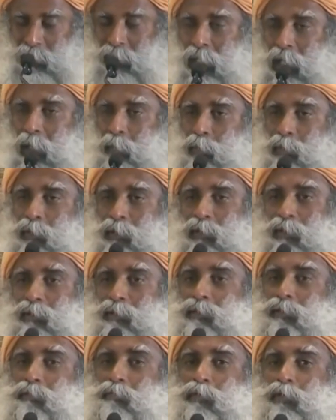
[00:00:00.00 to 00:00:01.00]
is
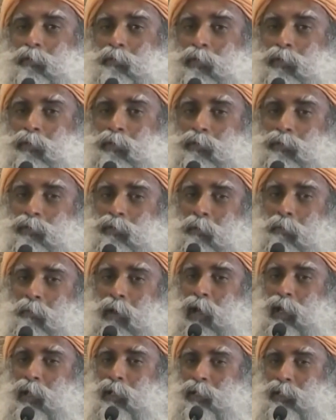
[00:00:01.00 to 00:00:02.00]
happening simply because your
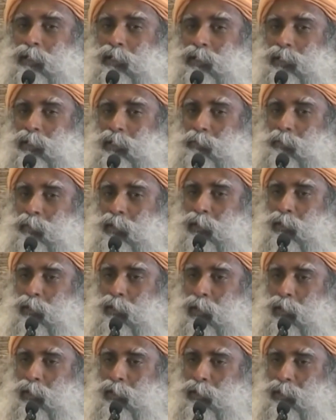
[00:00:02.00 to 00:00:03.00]
mind is just being
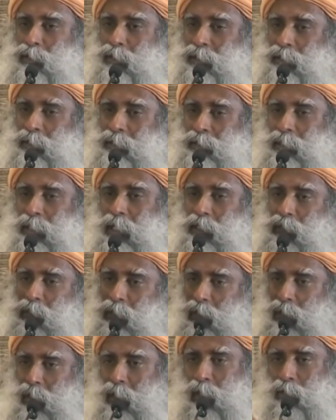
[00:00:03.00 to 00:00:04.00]
constantly
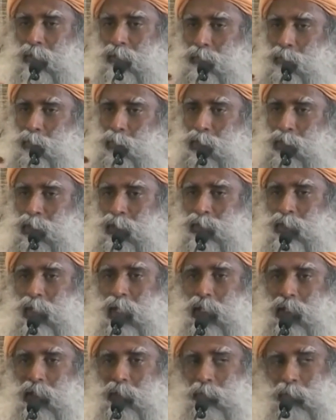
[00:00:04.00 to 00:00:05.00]
scattered around with
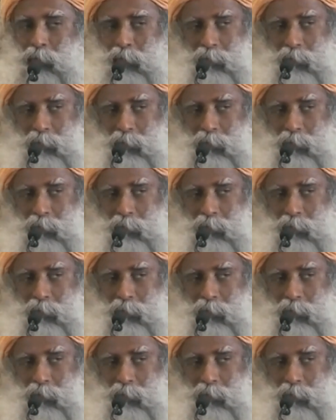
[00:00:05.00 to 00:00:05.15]
desiring